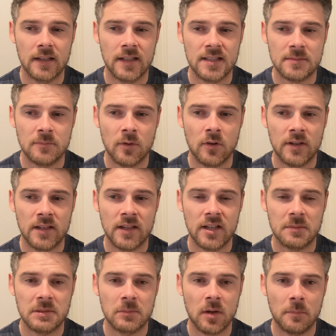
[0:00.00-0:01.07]
it's more, you got
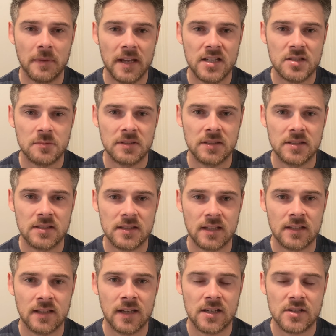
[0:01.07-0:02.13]
to be more patient with this
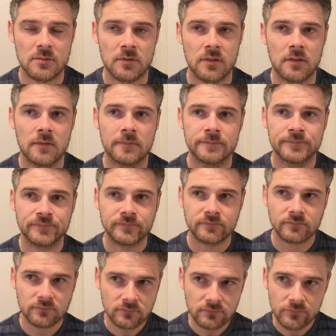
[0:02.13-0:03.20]
than the actual
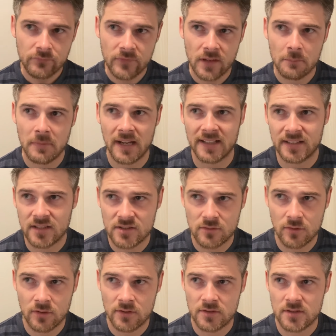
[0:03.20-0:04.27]
panic
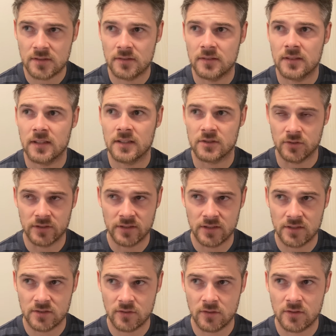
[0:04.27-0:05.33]
disorders and anxiety
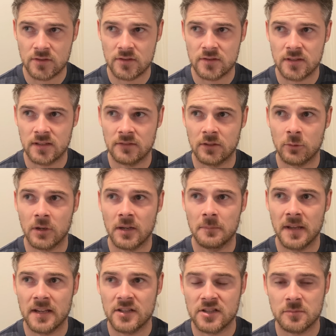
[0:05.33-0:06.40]
disorders. They require
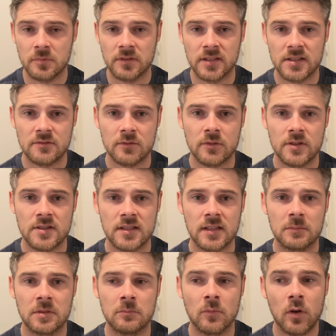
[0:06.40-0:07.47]
patience, but this requires a
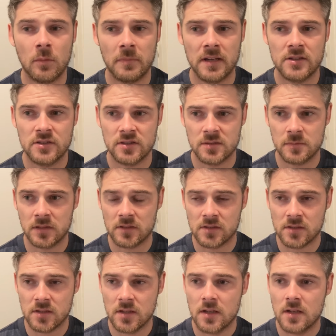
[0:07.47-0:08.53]
little bit more patience because,